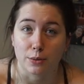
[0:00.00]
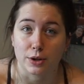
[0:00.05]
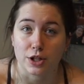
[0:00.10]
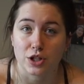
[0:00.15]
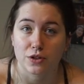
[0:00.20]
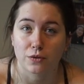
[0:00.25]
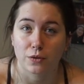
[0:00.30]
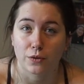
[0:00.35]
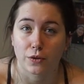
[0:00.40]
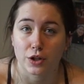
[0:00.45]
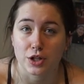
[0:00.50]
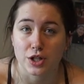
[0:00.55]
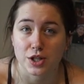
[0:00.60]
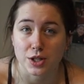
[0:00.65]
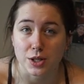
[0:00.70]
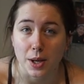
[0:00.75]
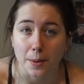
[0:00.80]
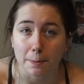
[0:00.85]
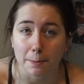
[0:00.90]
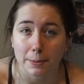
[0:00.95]
which for
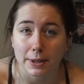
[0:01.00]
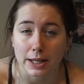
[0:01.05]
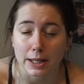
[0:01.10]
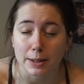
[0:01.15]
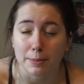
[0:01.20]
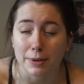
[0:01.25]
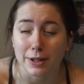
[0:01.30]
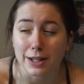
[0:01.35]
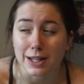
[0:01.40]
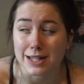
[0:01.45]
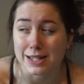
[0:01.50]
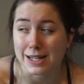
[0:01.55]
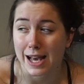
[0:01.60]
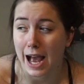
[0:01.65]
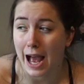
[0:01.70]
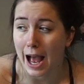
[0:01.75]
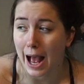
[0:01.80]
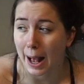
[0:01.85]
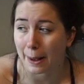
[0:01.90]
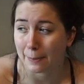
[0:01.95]
some people is
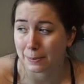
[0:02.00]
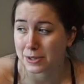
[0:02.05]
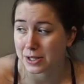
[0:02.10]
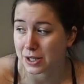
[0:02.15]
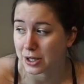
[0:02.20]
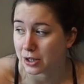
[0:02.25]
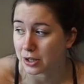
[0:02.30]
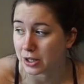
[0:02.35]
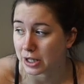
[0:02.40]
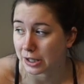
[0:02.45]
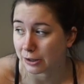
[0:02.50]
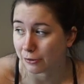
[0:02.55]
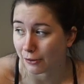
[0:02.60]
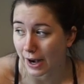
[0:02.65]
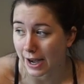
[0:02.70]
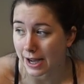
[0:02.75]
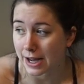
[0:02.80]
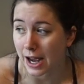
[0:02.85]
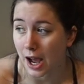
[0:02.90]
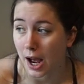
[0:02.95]
absolutely
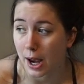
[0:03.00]
great.